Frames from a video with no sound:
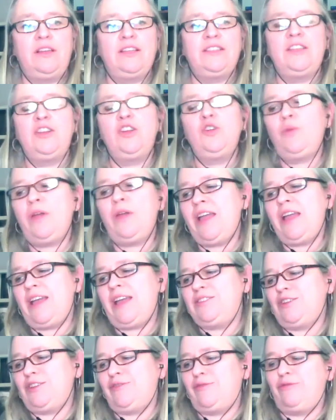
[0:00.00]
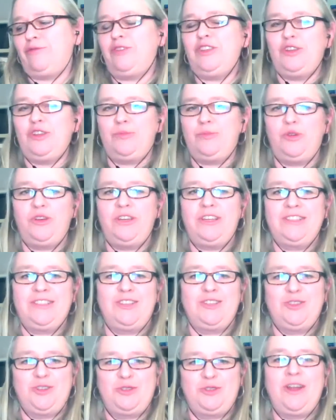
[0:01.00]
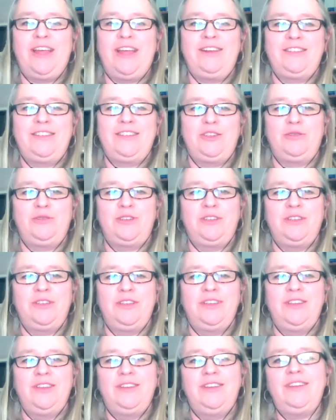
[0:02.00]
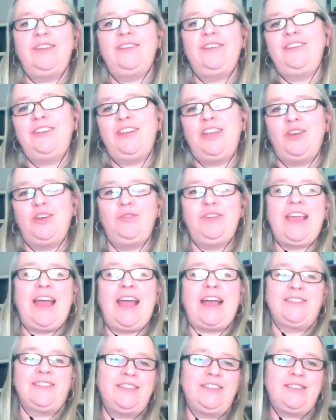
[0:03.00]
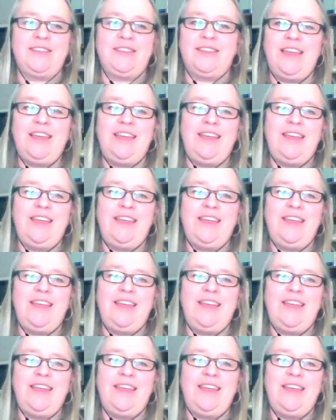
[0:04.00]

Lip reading: Because in a way, I sort of read your book as also trying to, yes, it's,